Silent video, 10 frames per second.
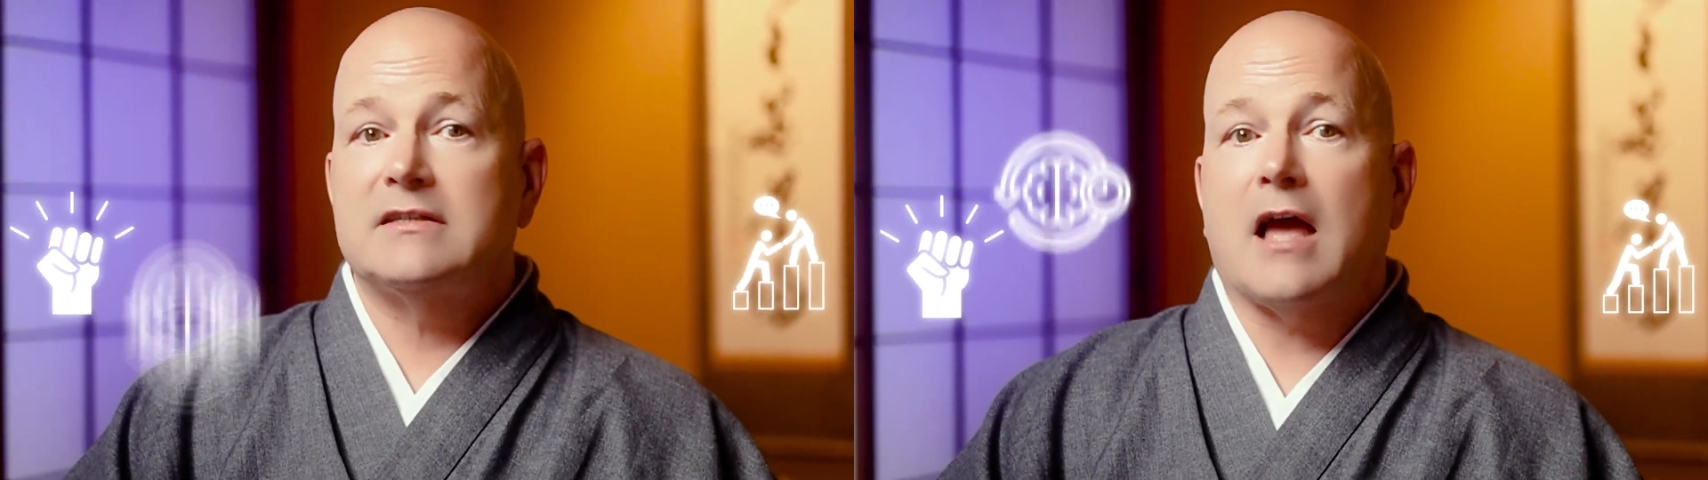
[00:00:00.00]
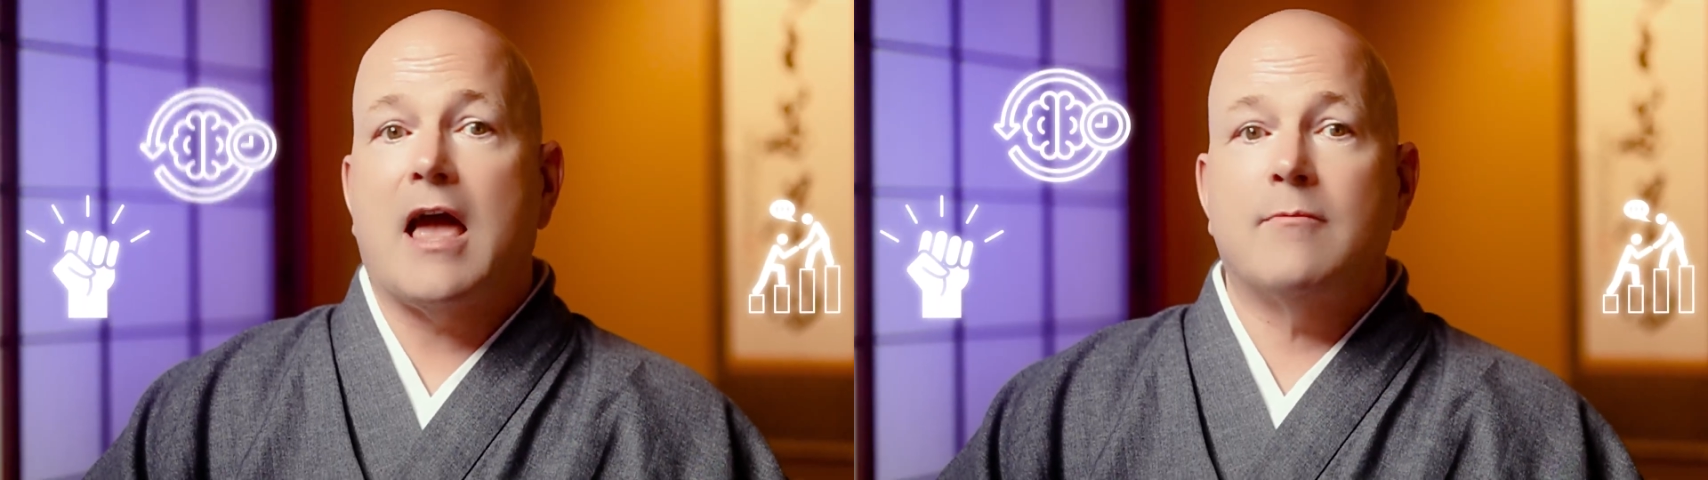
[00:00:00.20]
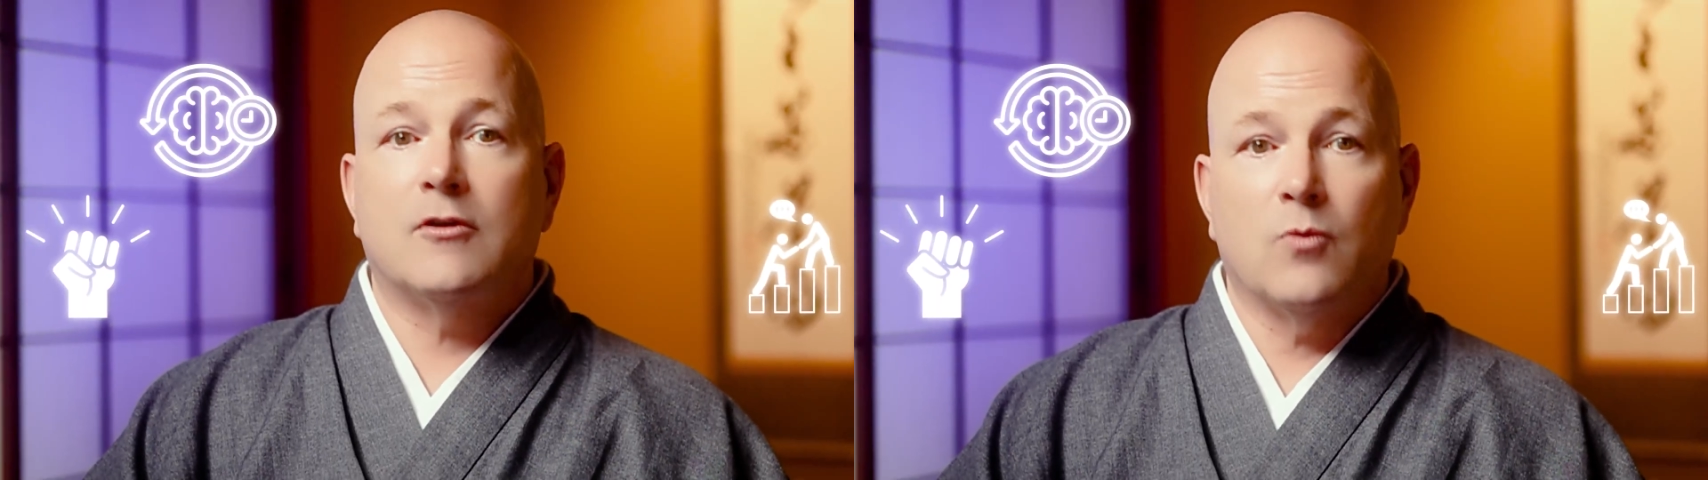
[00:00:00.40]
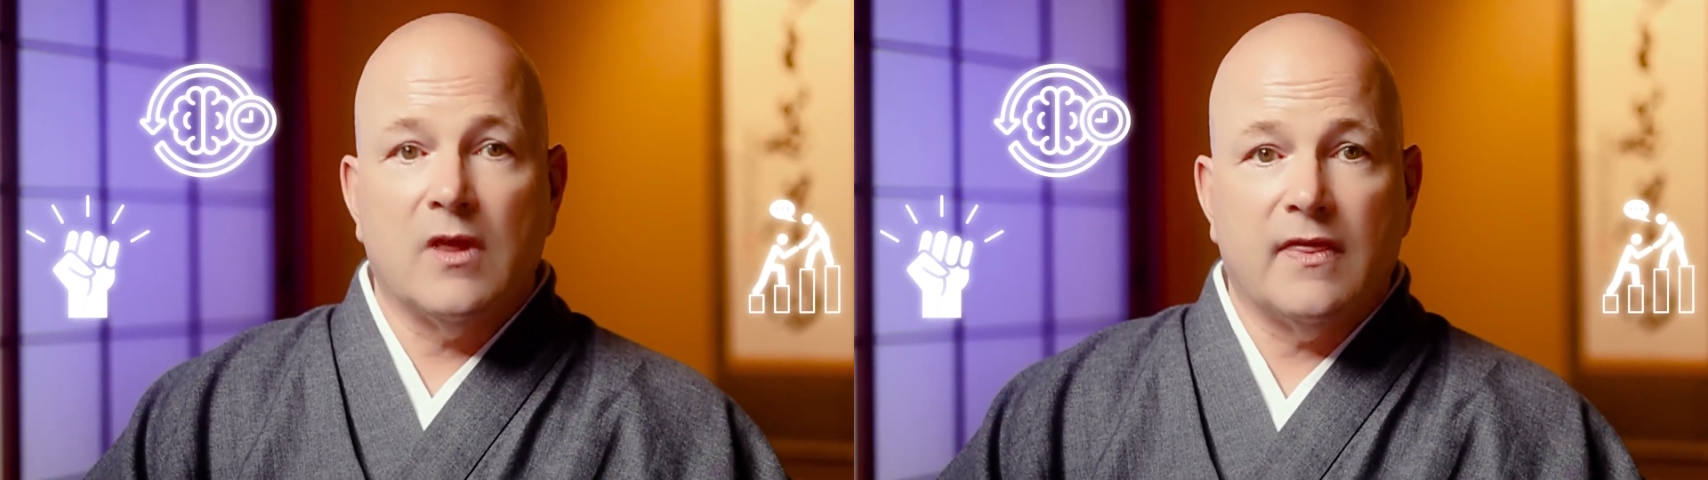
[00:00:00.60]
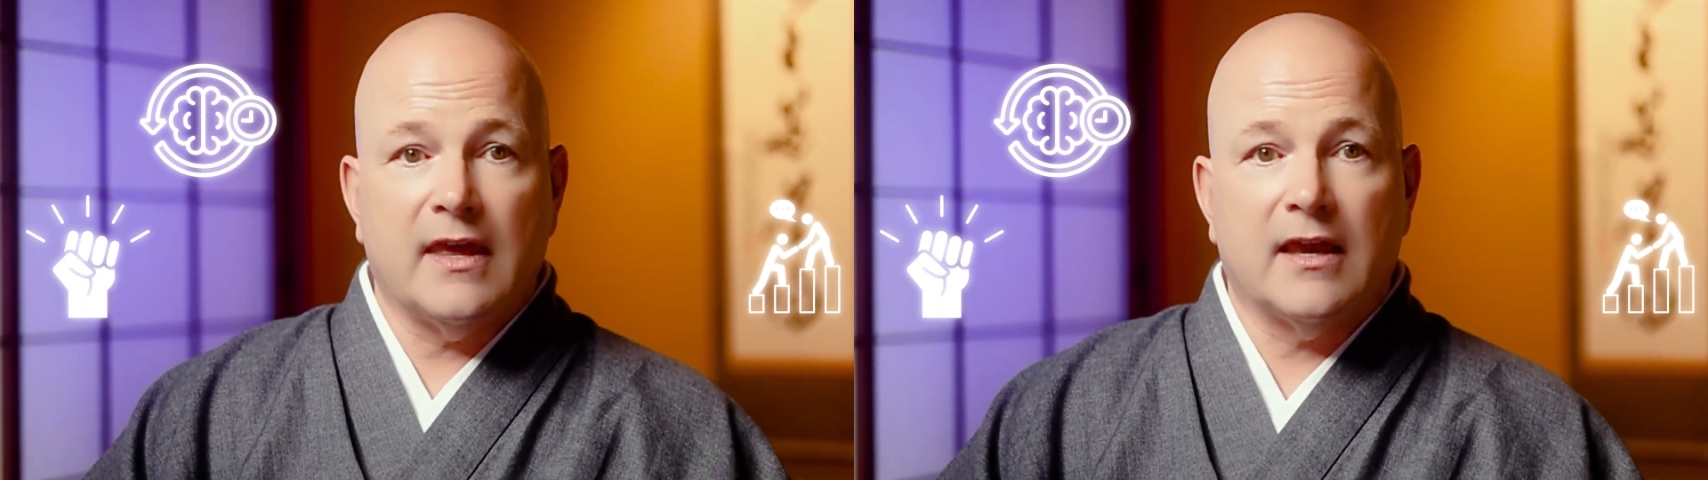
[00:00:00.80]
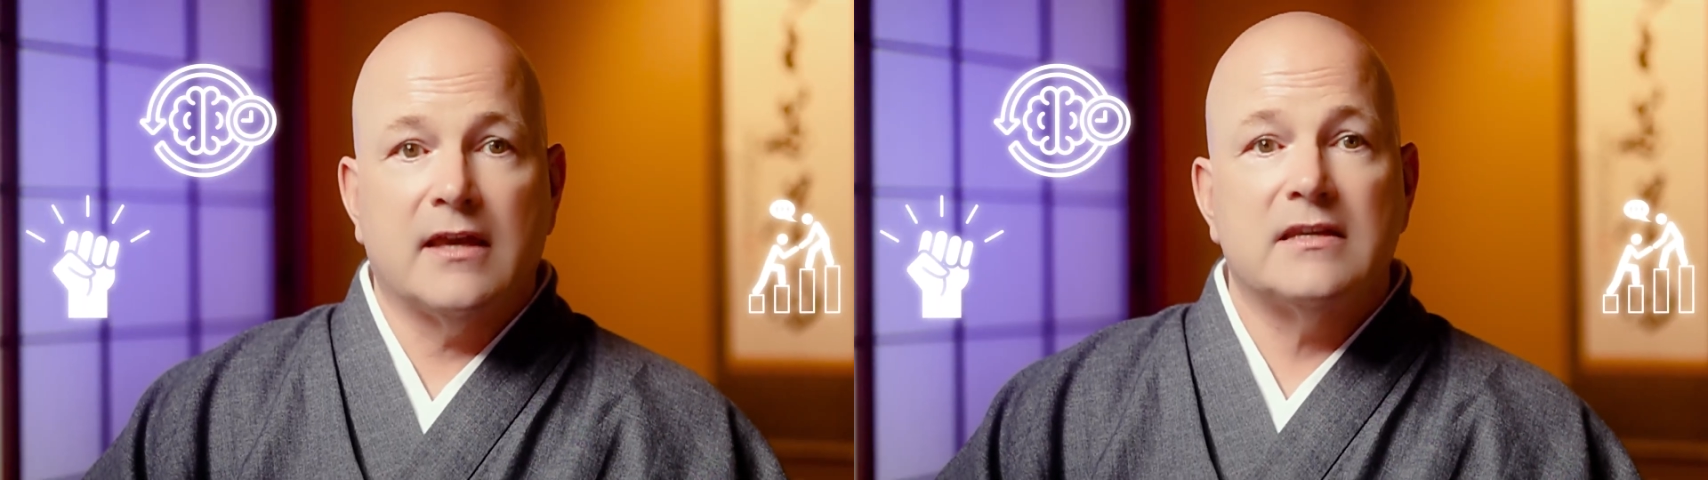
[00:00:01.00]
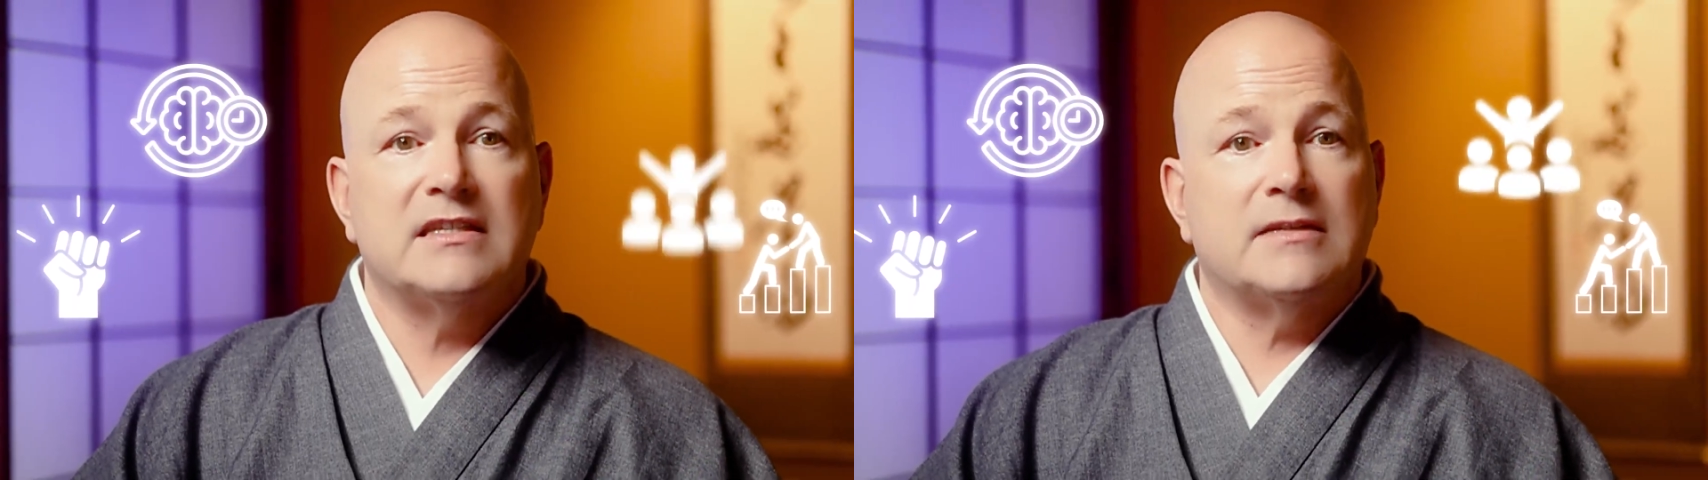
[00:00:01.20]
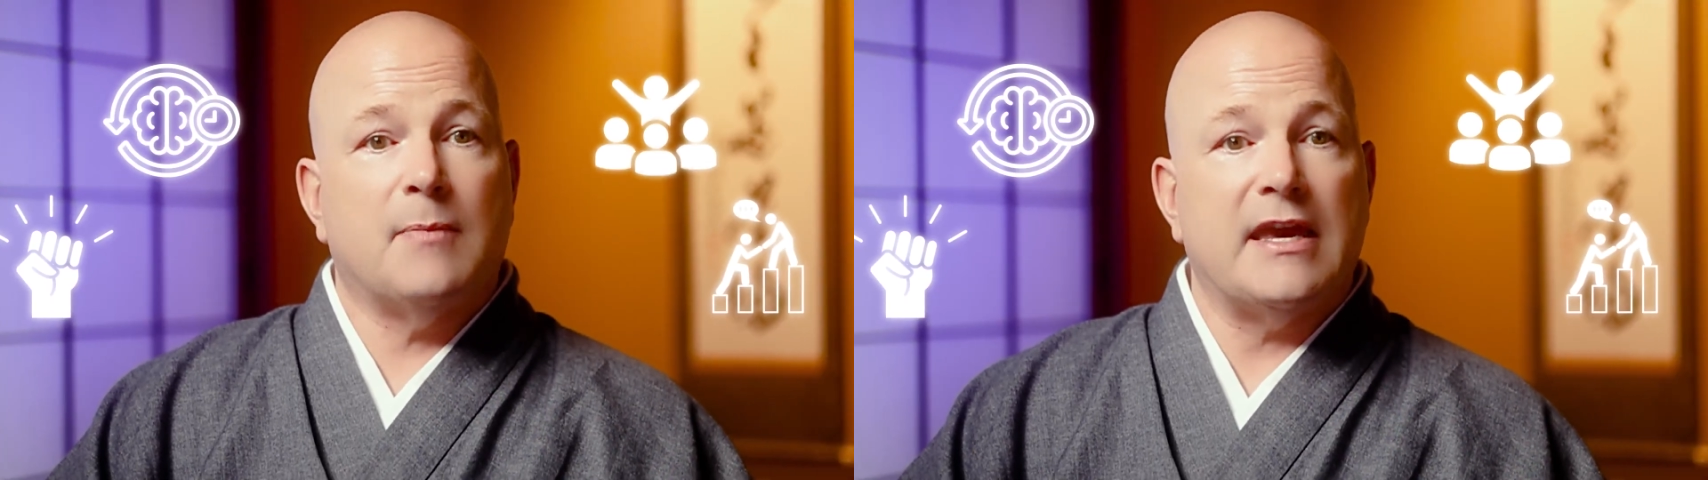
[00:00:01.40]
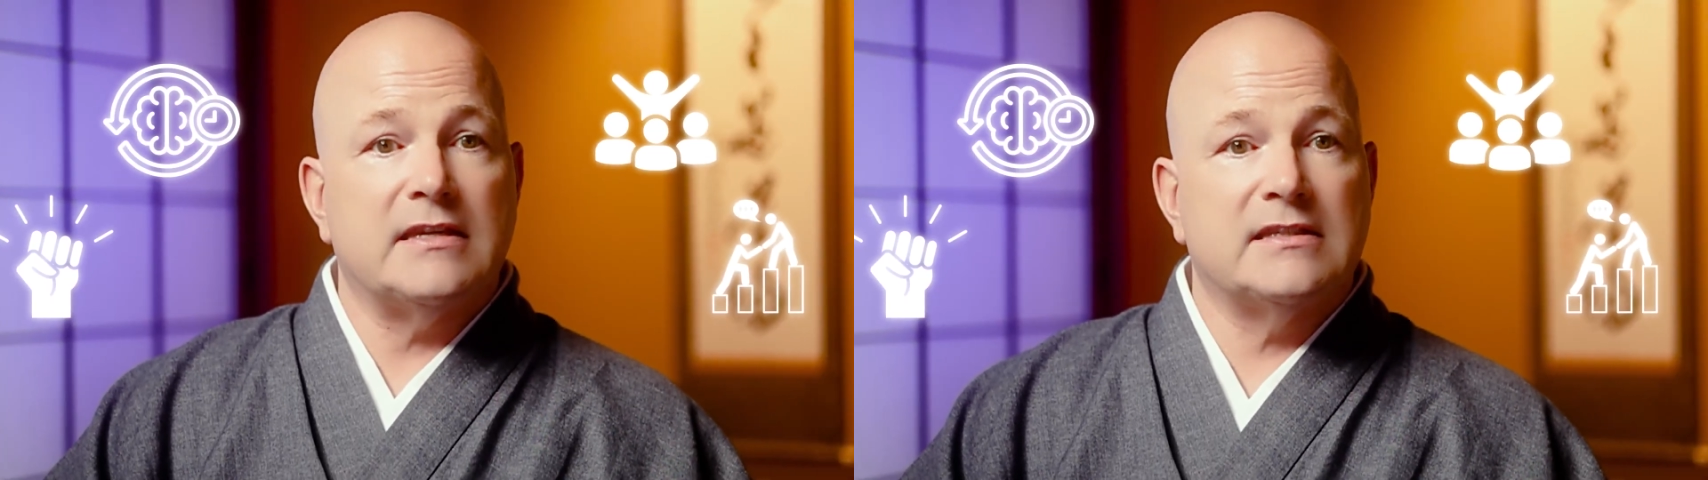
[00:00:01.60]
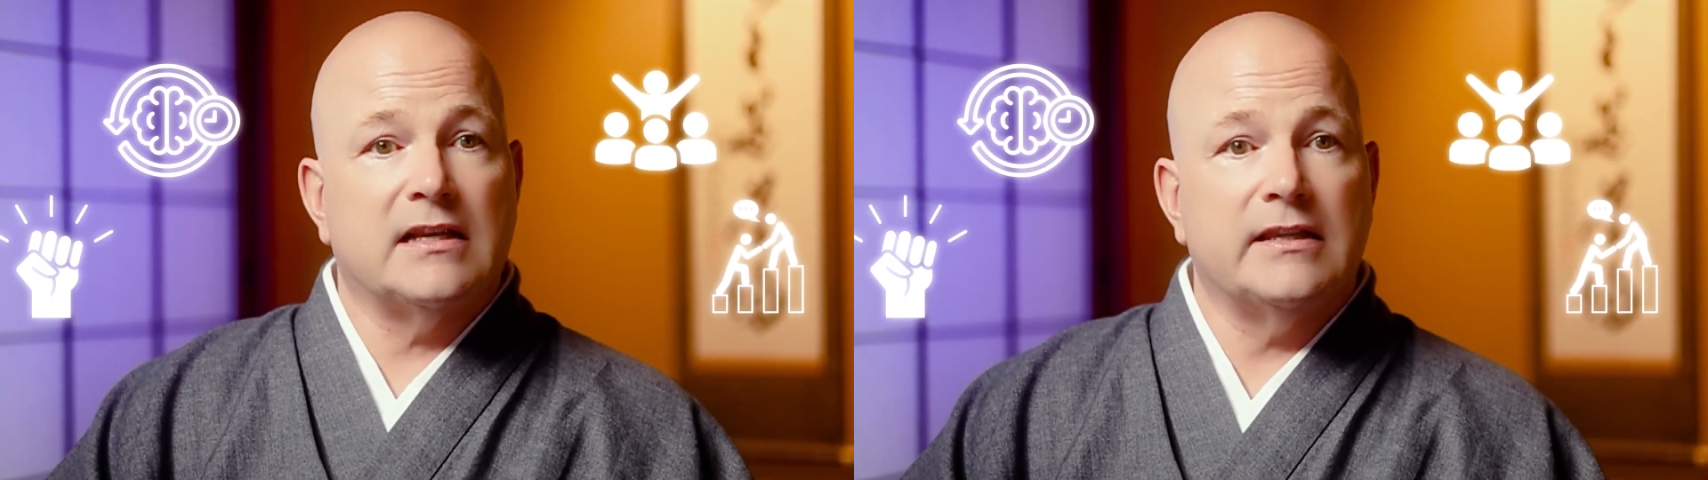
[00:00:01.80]
time to rethink,
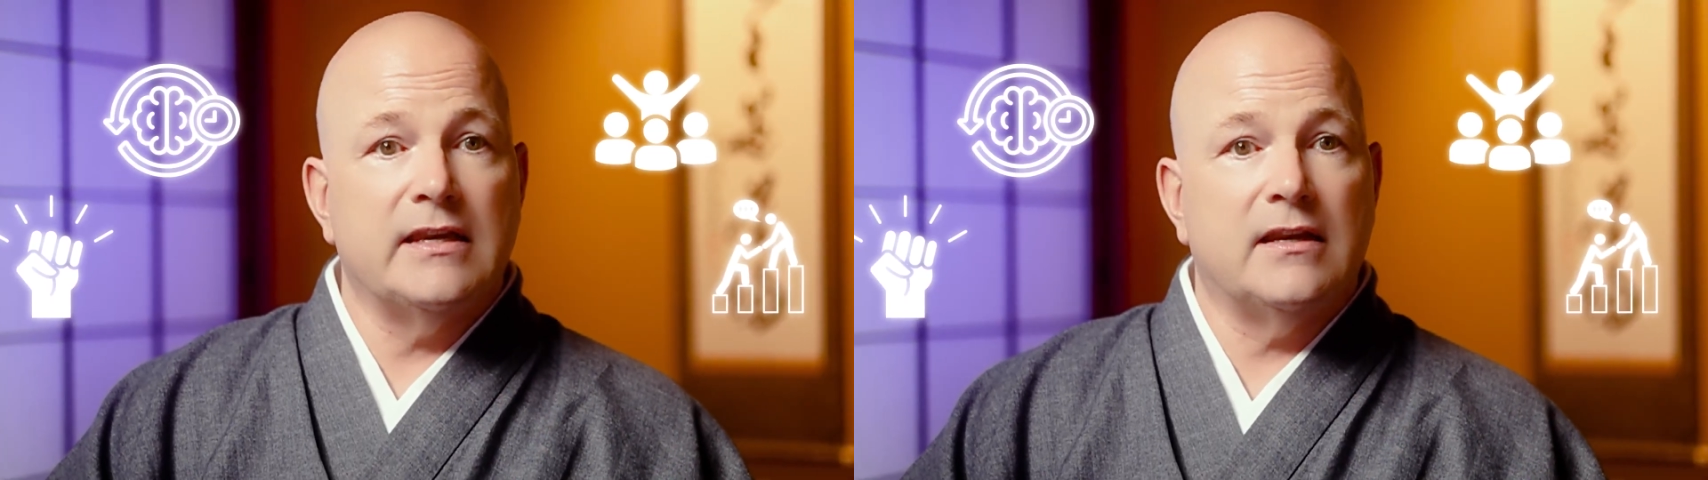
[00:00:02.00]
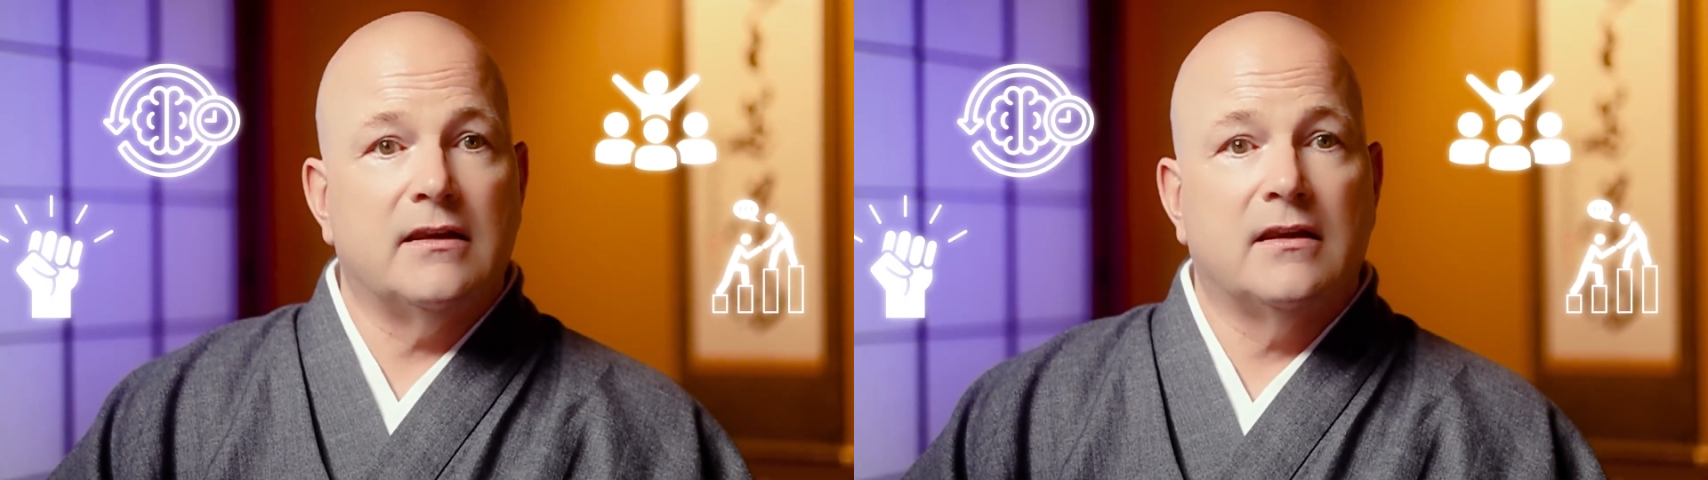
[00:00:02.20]
space to lead.